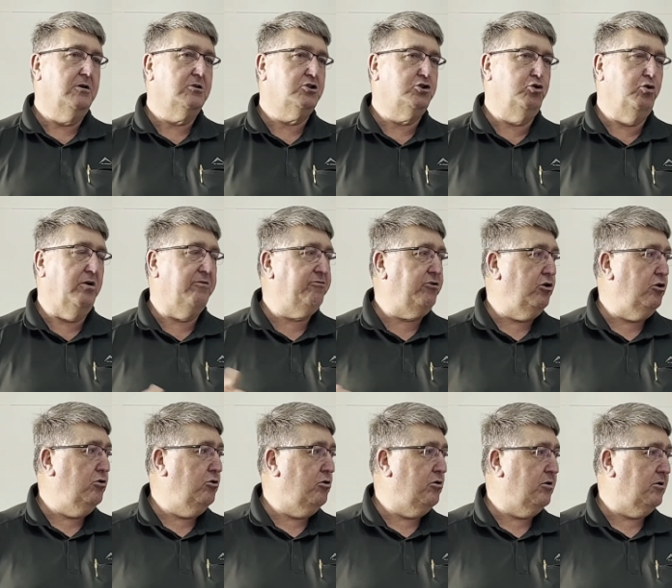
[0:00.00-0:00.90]
two of
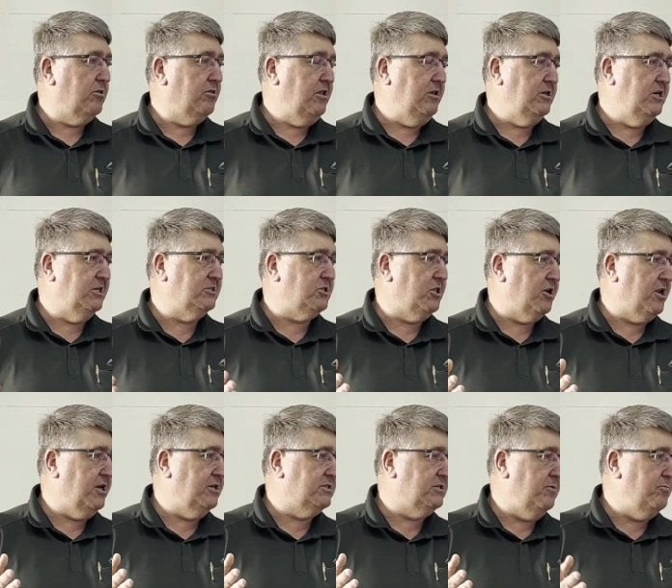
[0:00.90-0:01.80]
you,
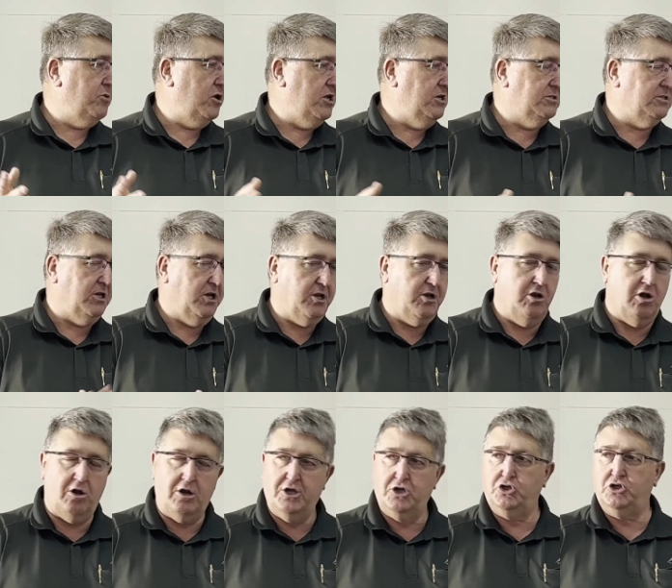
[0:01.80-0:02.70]
yesterday somebody said
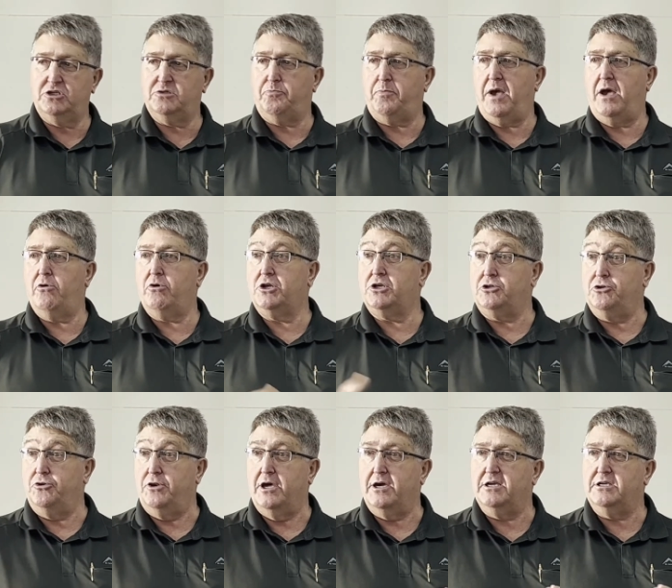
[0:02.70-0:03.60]
knowledge is power,
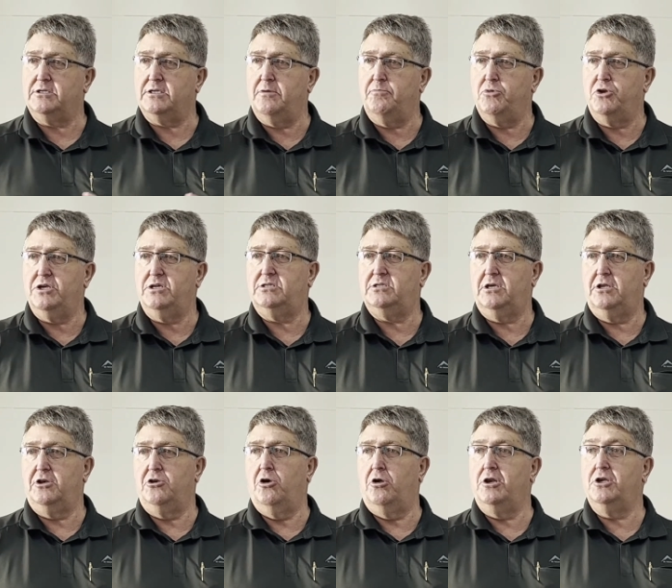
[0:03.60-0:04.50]
today somebody
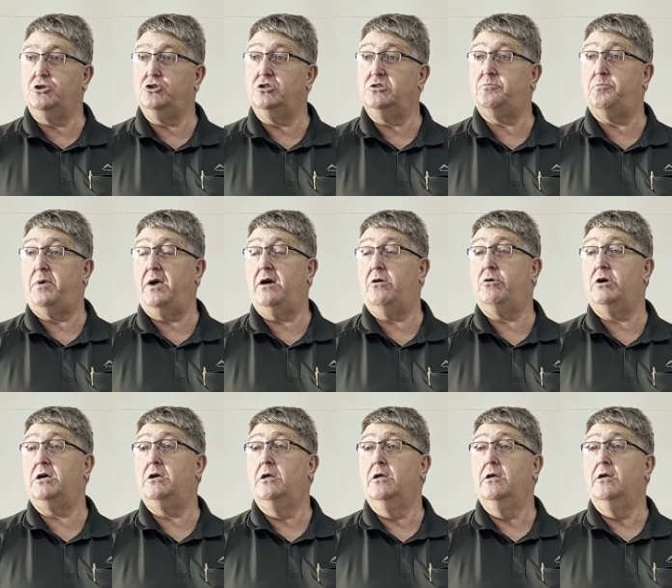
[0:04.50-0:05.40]
said knowledge is
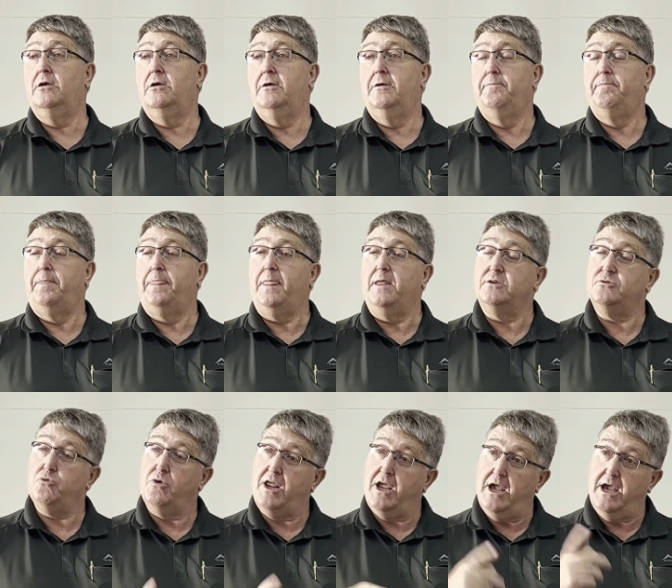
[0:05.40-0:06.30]
power. I just
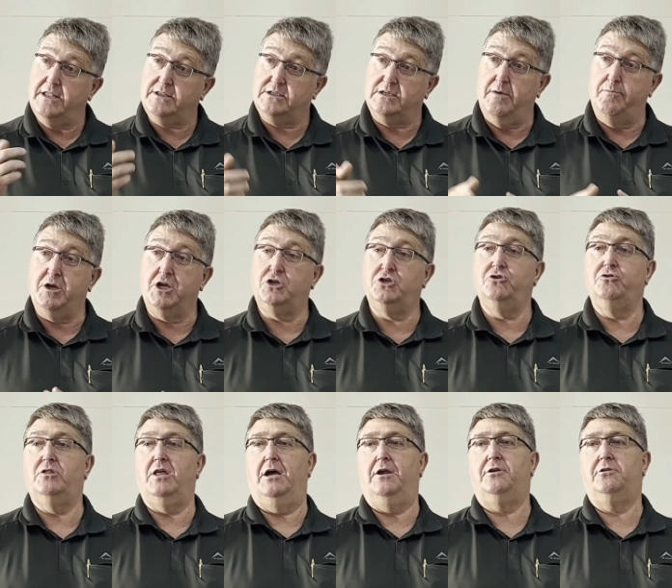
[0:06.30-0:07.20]
want to add something to
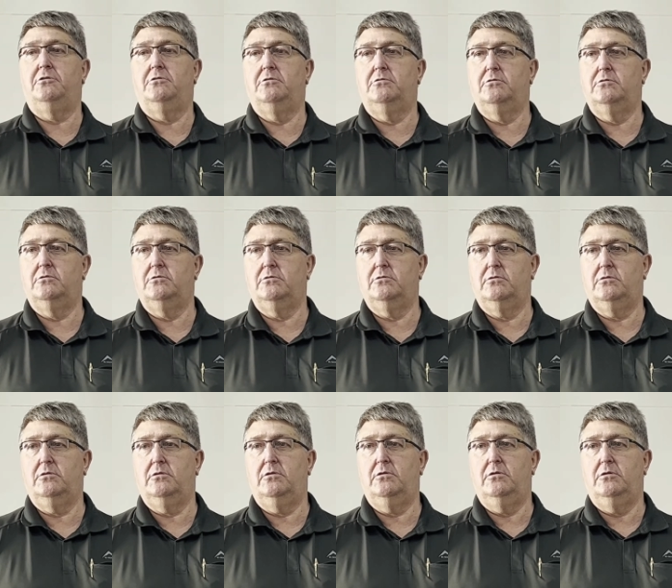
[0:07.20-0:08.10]
that.
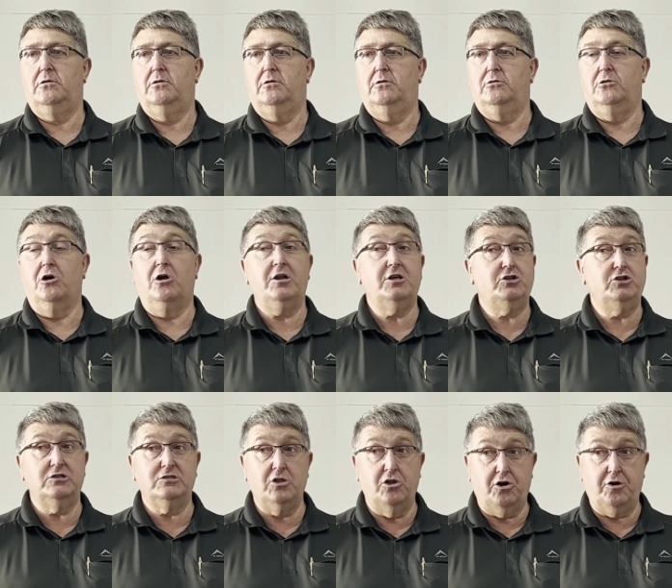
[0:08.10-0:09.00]
Knowledge
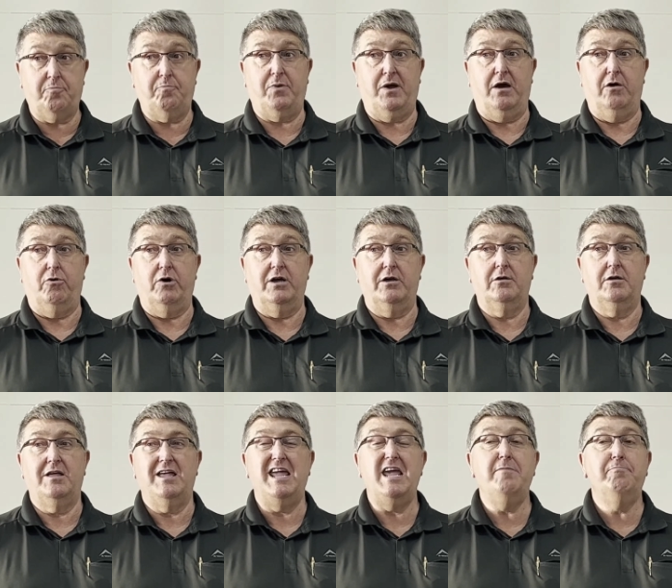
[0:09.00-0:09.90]
is not power.
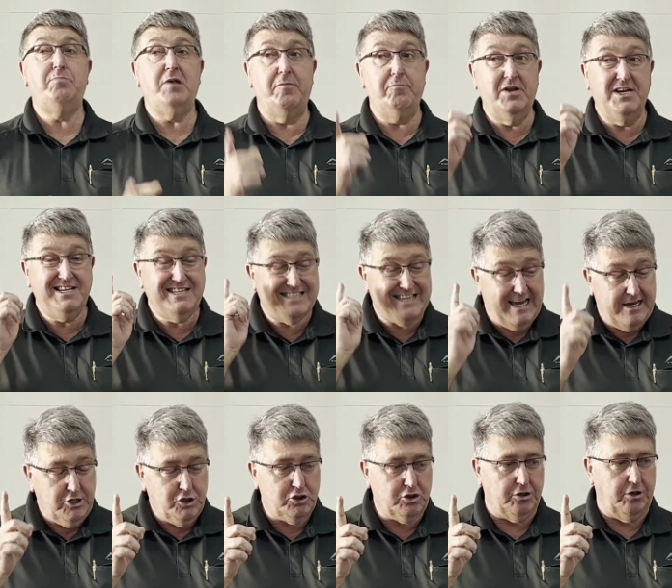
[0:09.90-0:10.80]

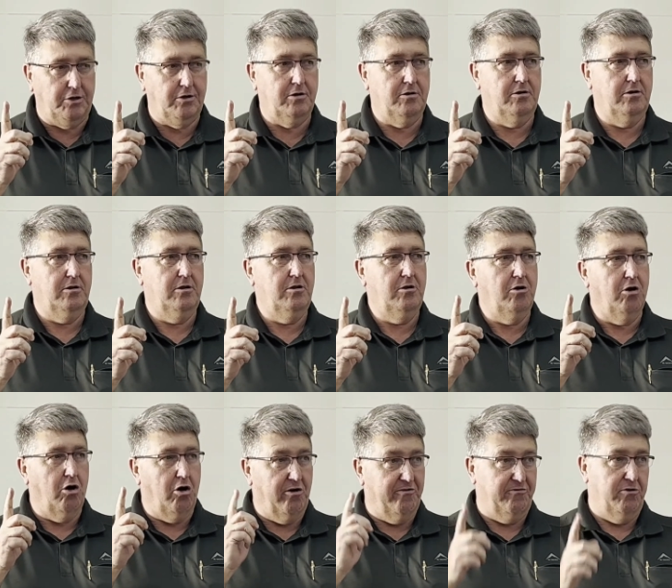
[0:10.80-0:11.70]
Implementation
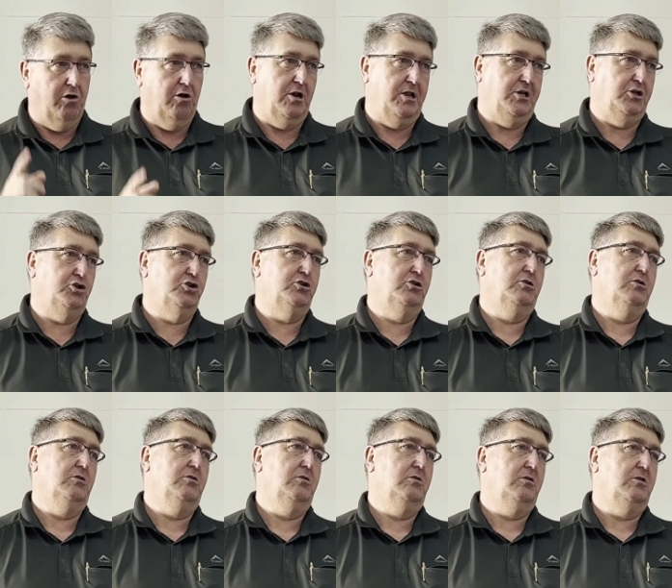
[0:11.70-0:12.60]
of knowledge
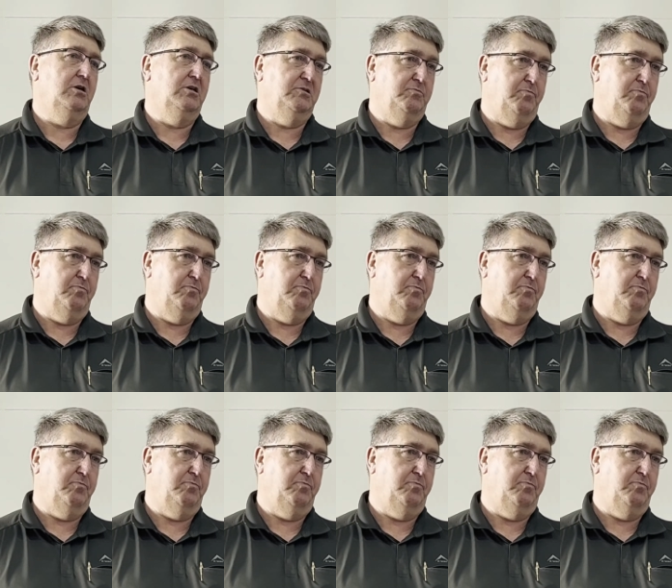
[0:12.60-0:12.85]
is